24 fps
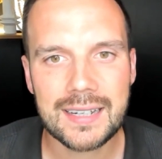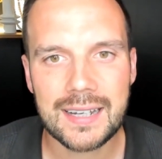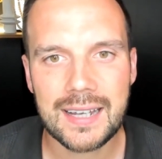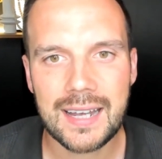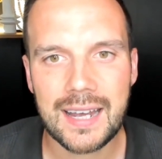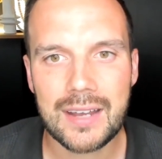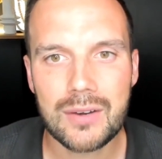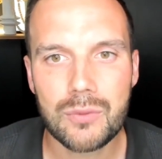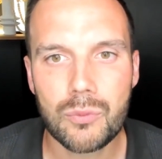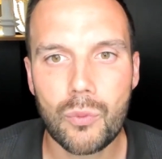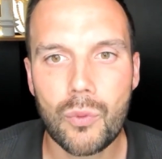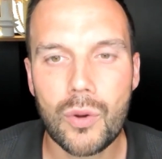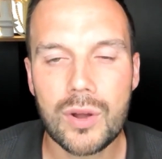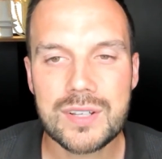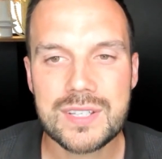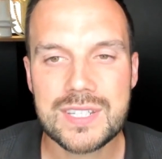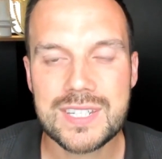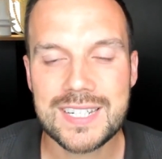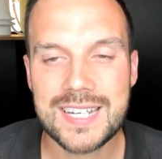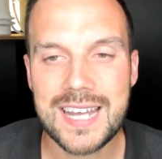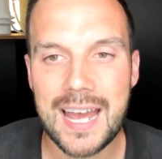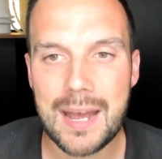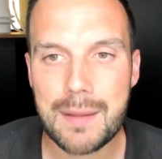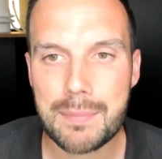and want
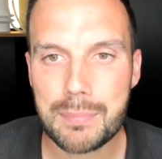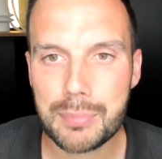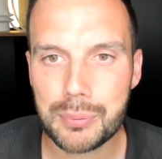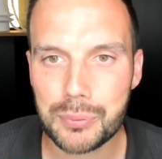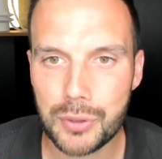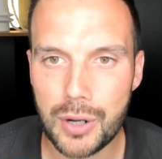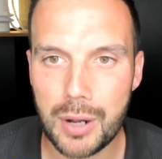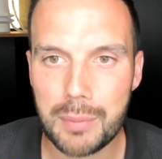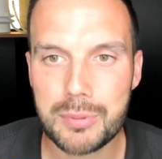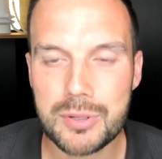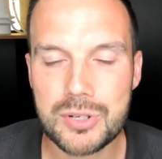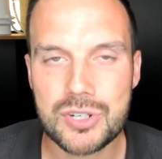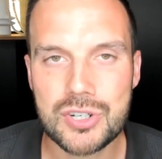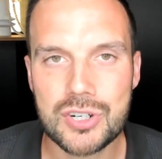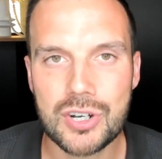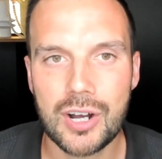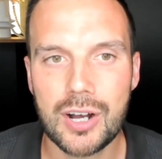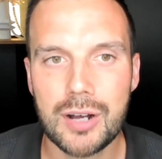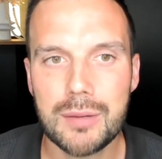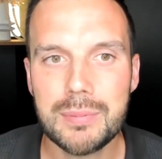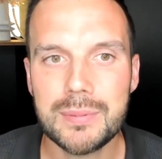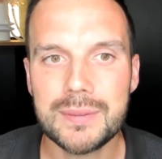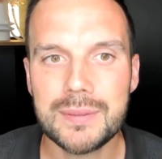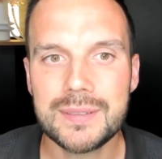to get a proper
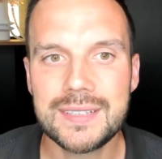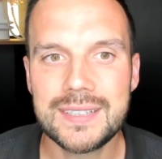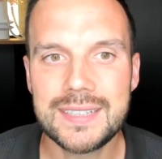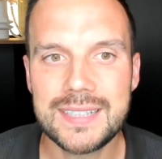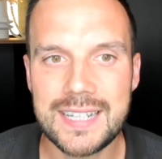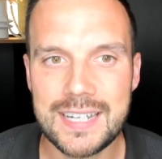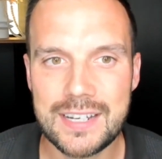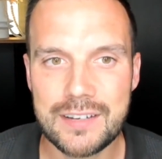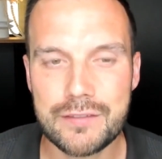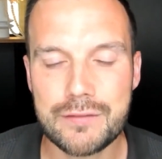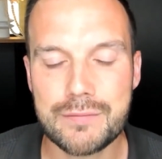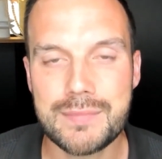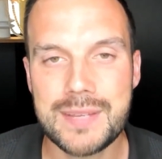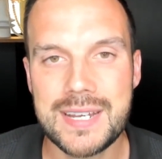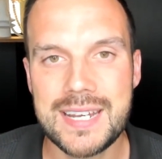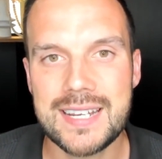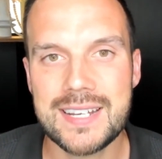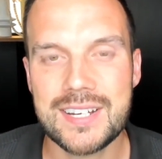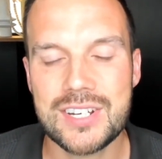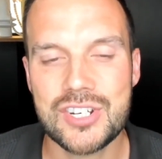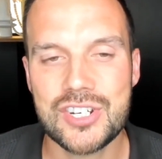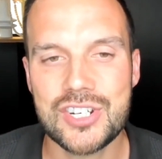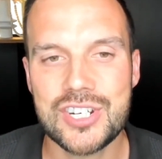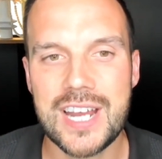job, give me
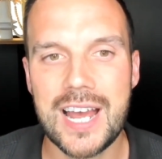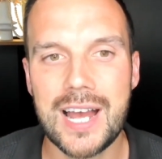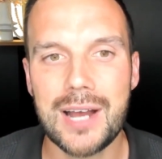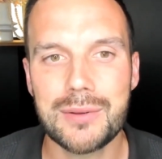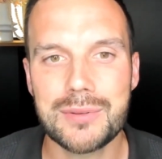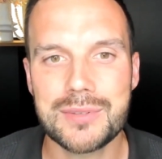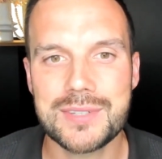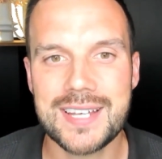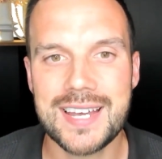a shout.